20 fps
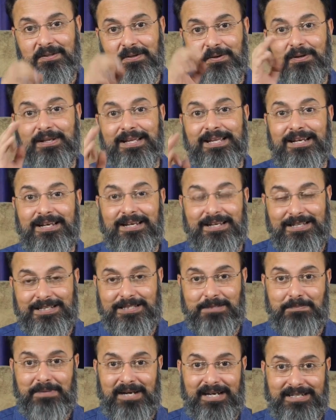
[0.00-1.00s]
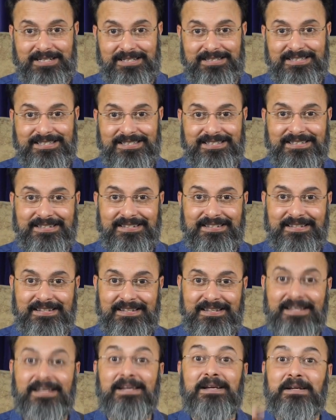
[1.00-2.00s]
So illness patterns,
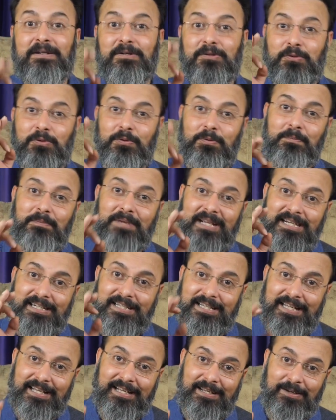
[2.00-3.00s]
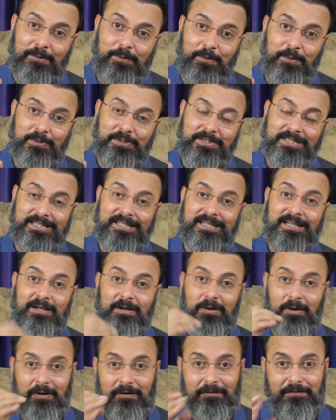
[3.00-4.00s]
you may take loans,
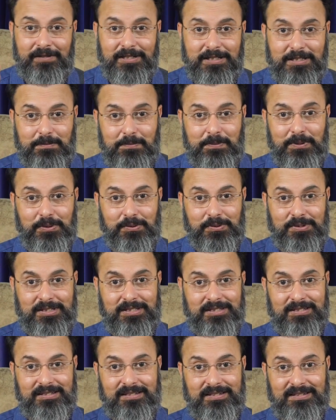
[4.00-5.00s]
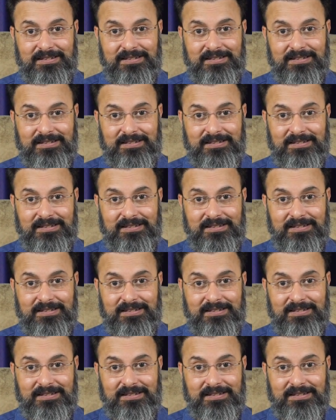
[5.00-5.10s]
lot of disputes.